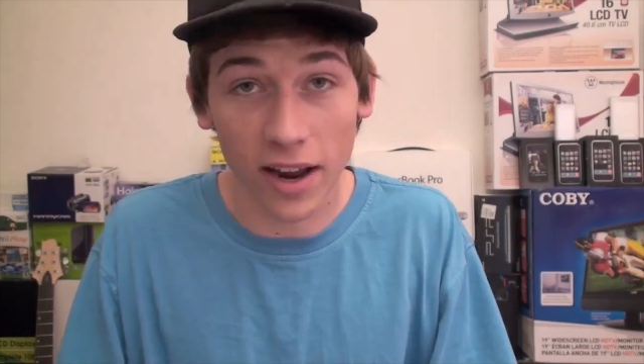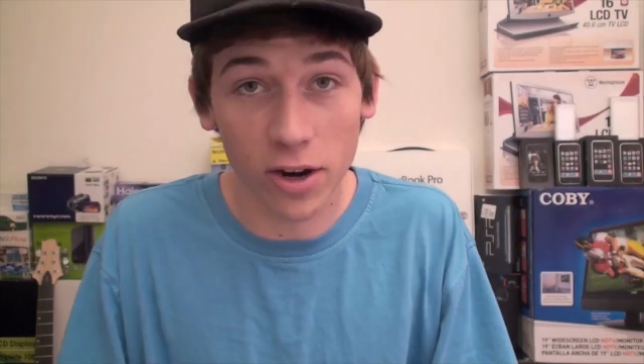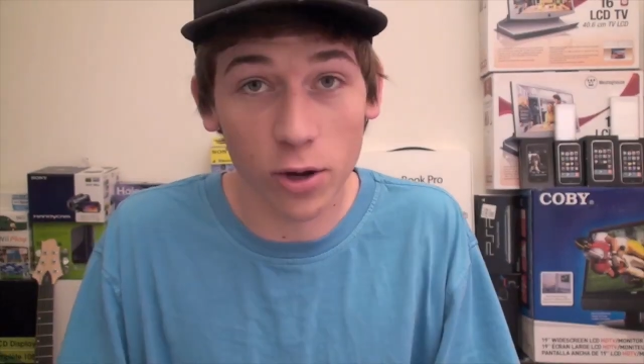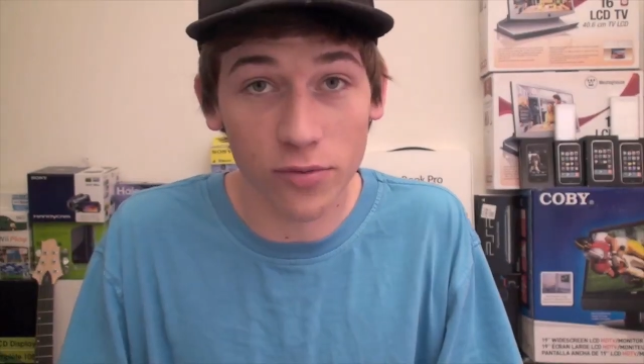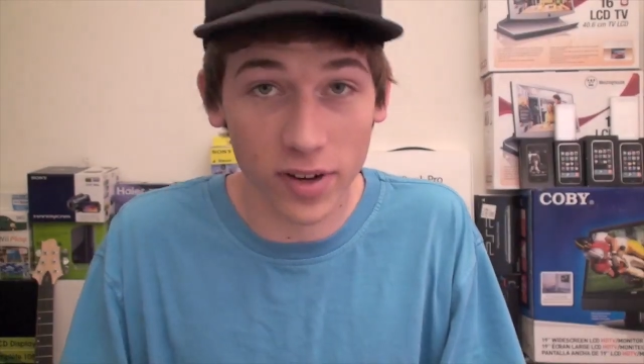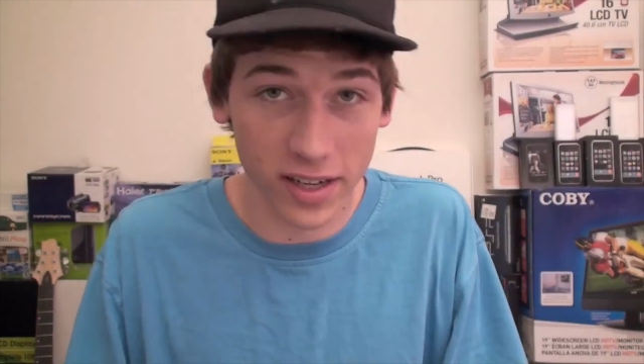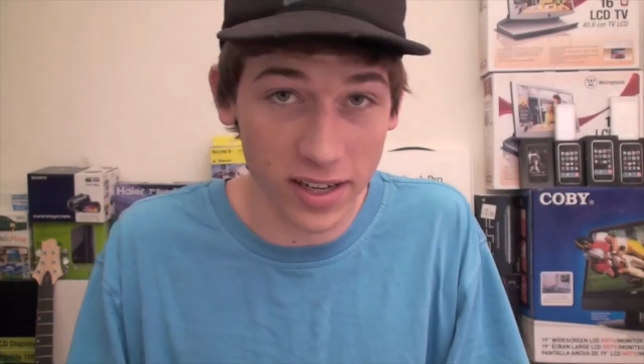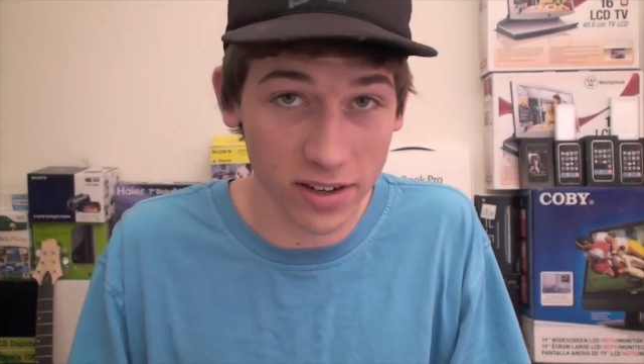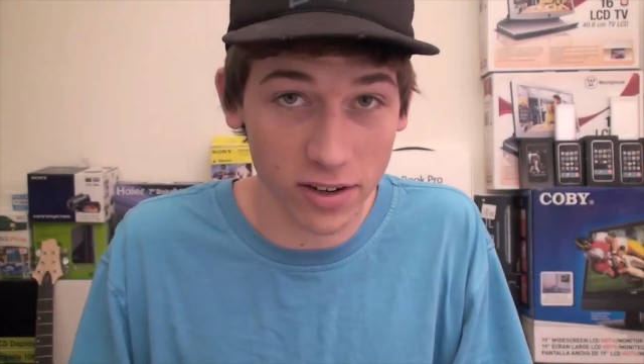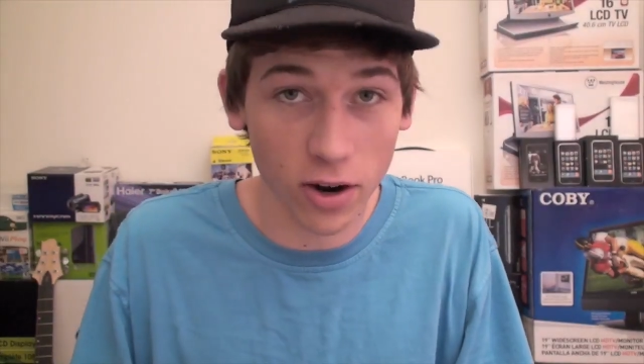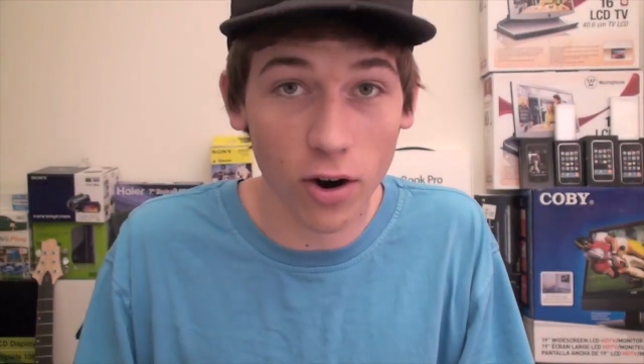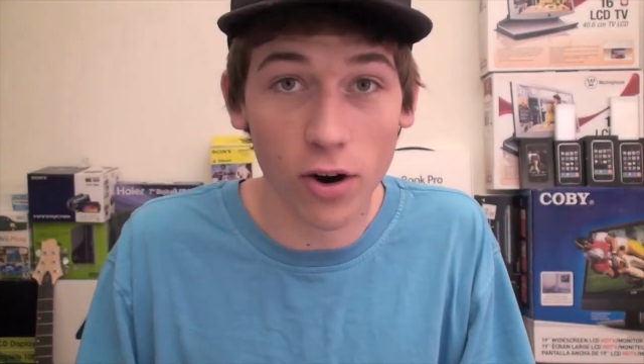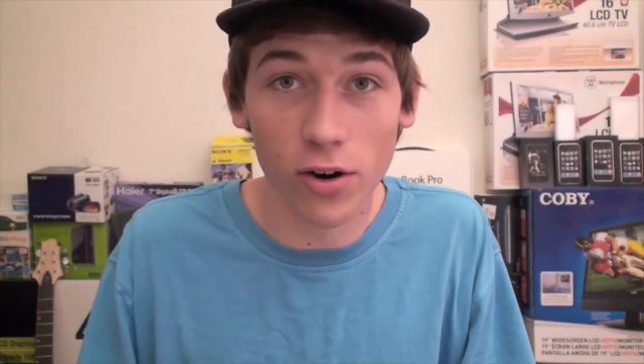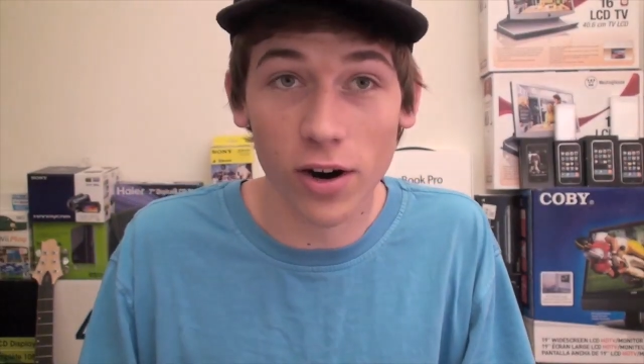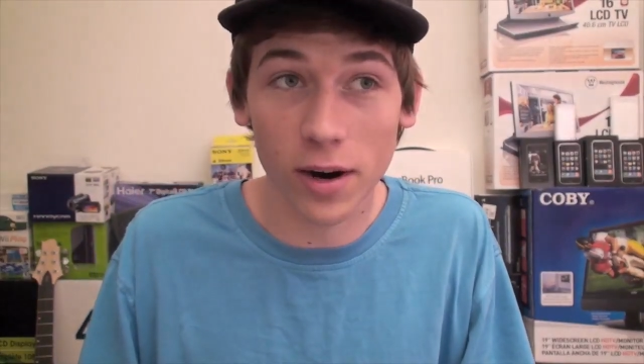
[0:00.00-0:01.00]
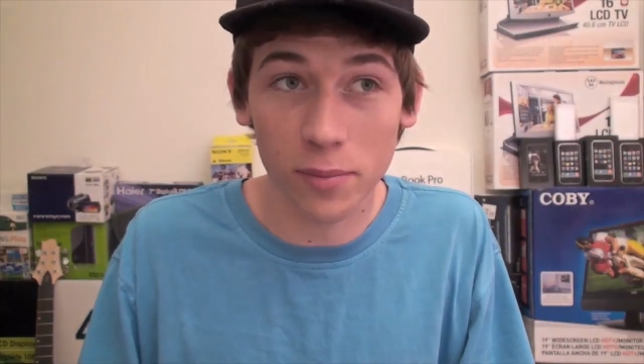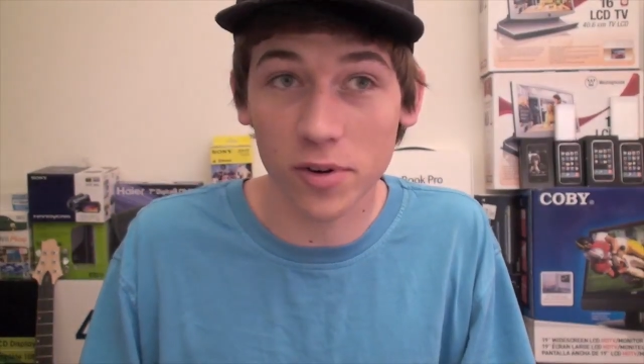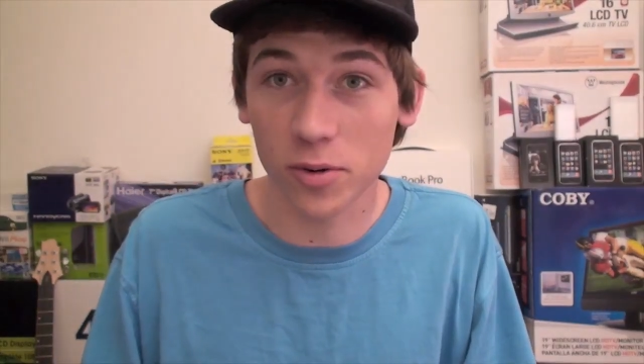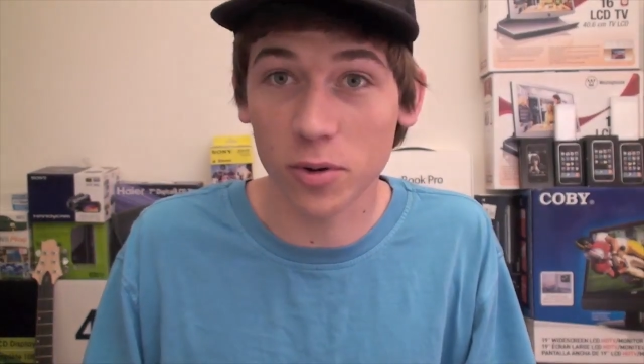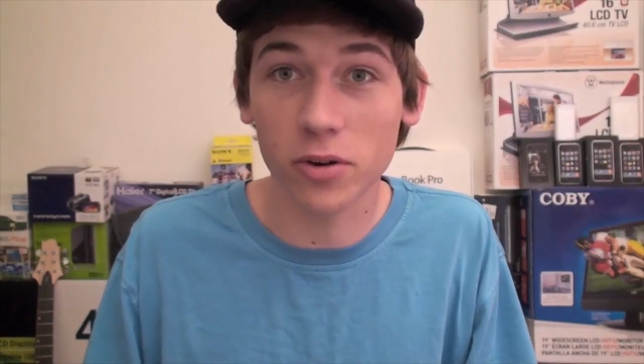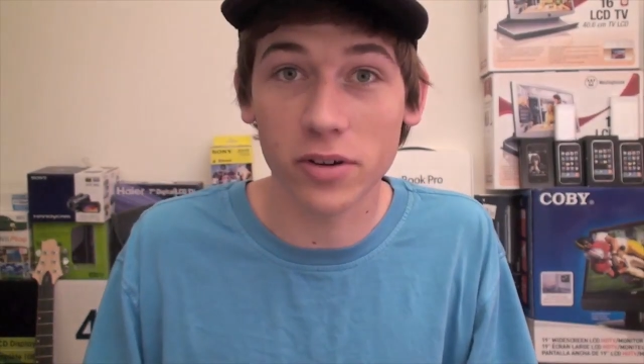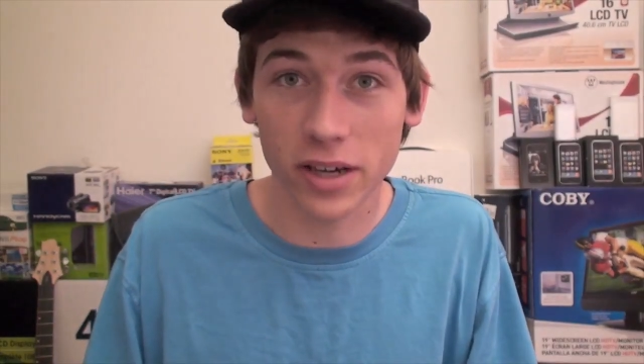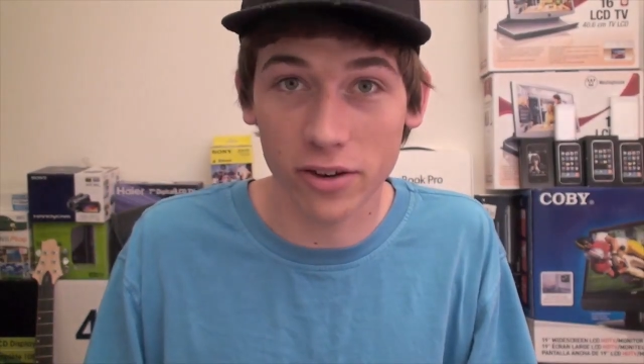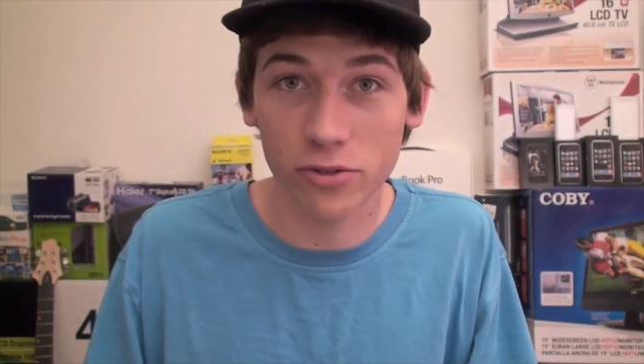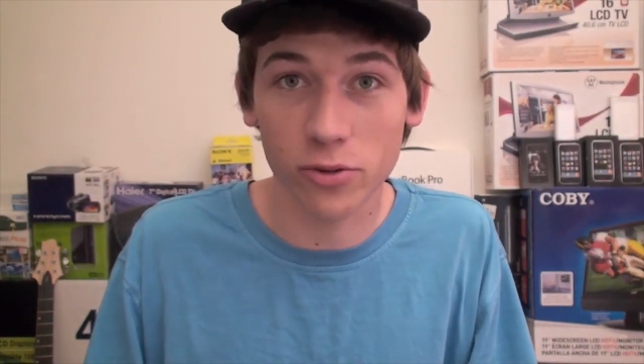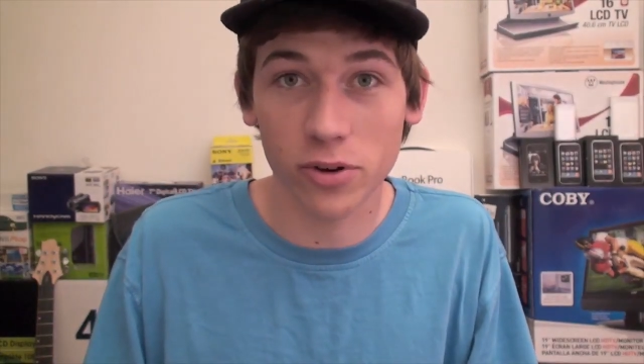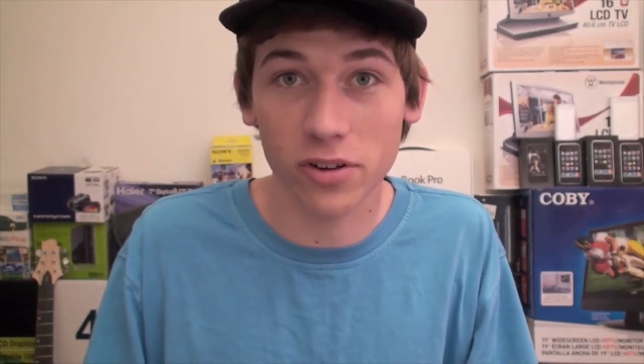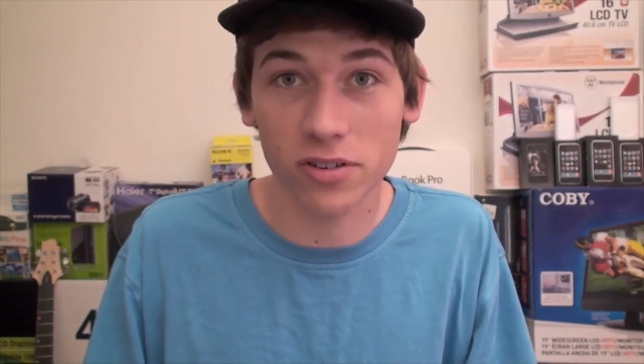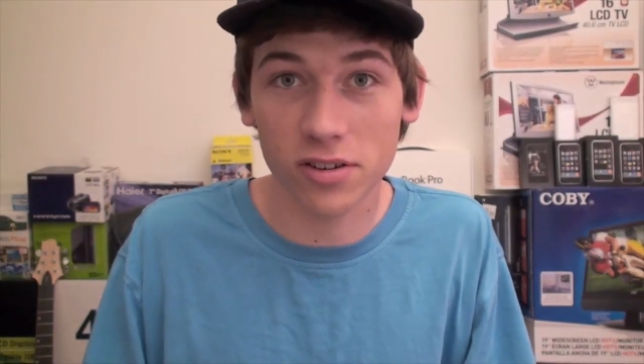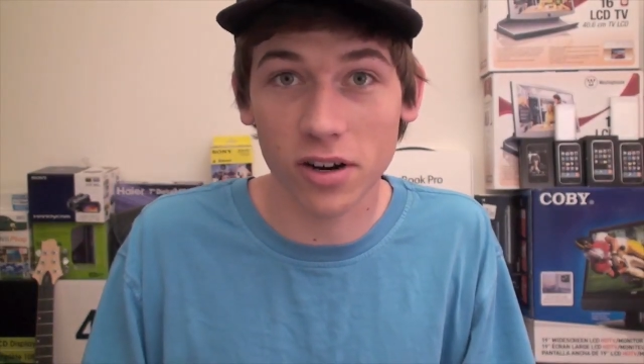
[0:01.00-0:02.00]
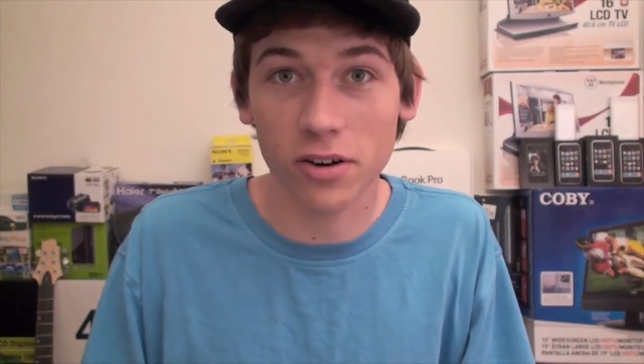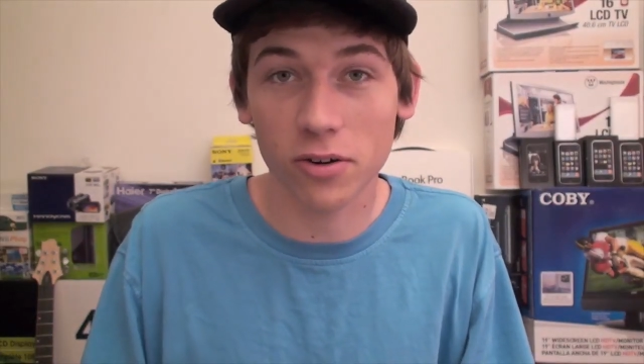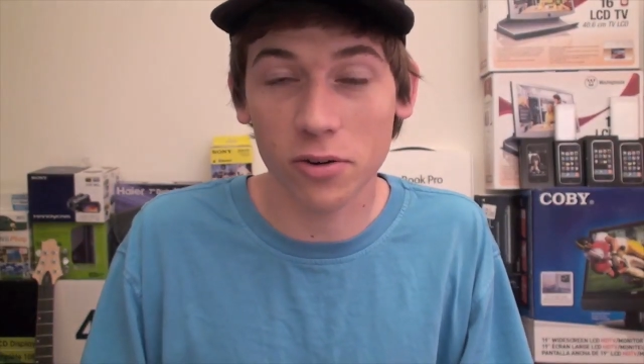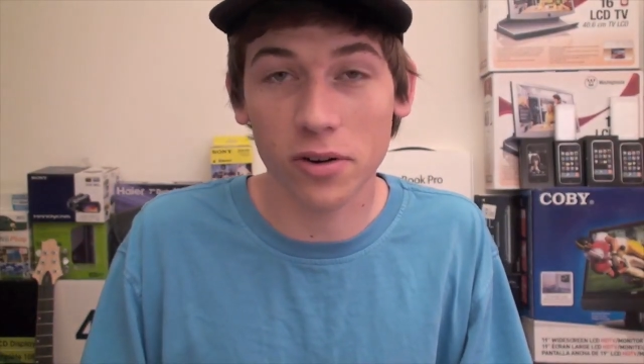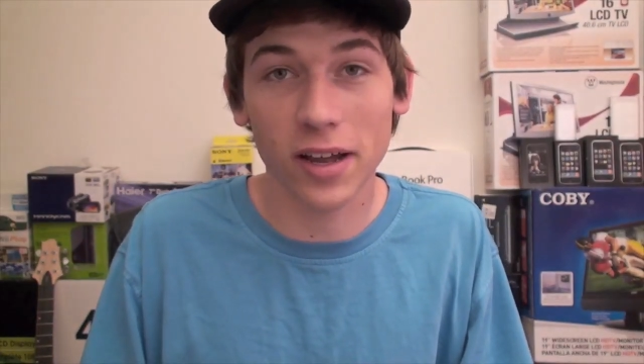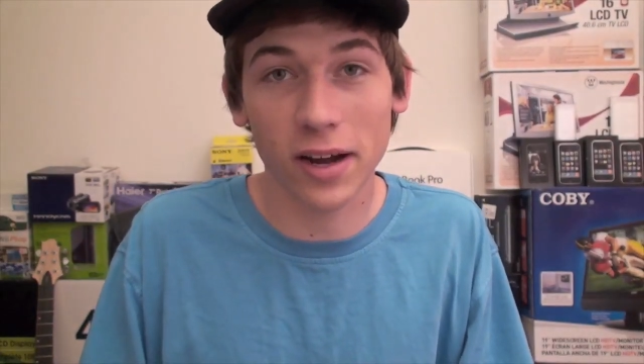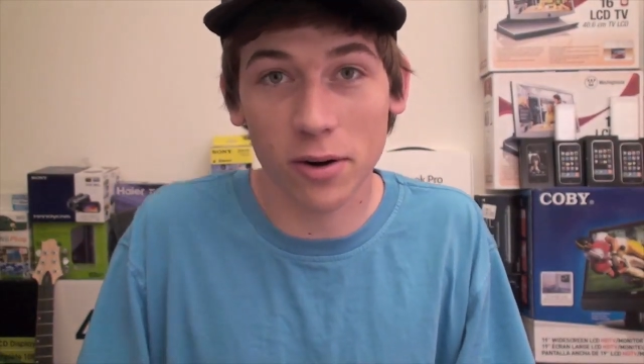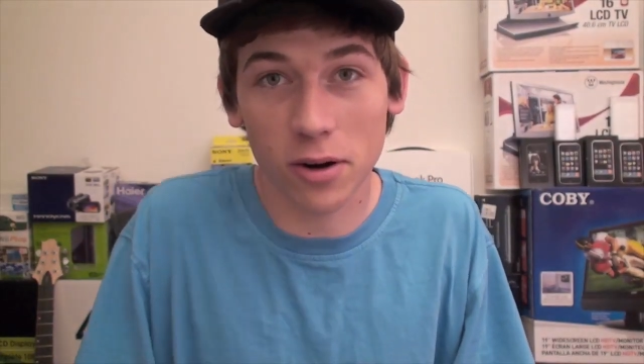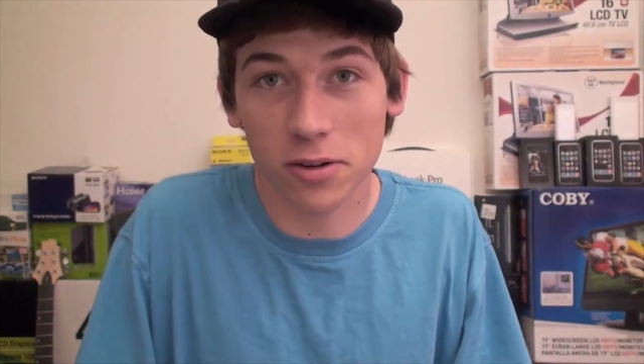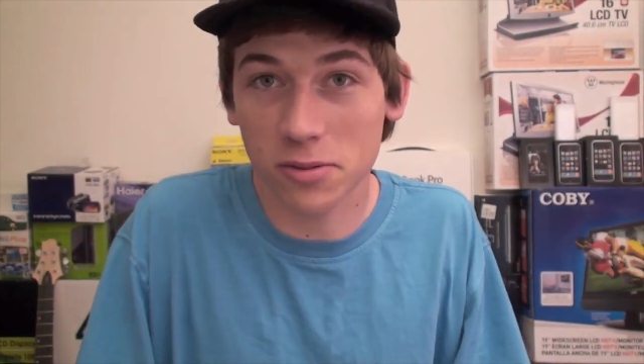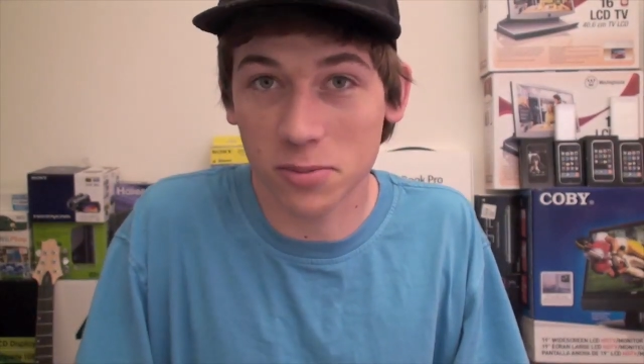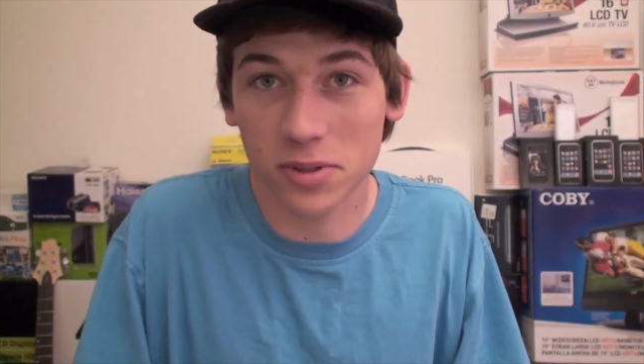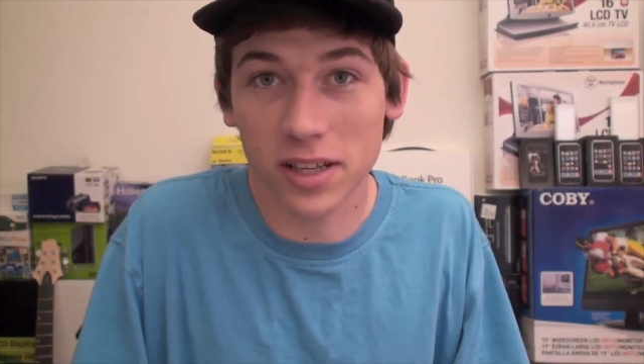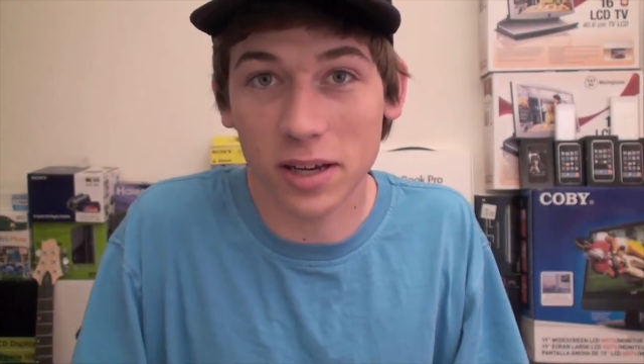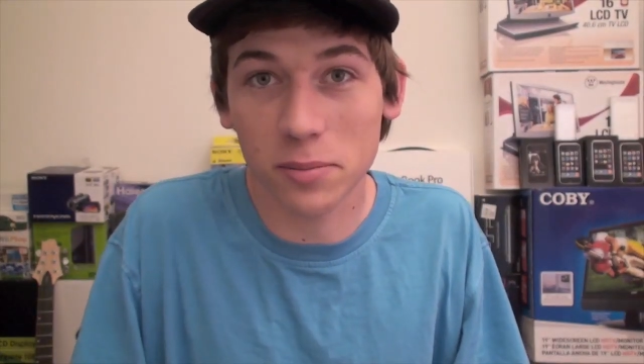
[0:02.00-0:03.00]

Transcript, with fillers: I know if I get a car, I'm going to want Android installed on it. How awesome would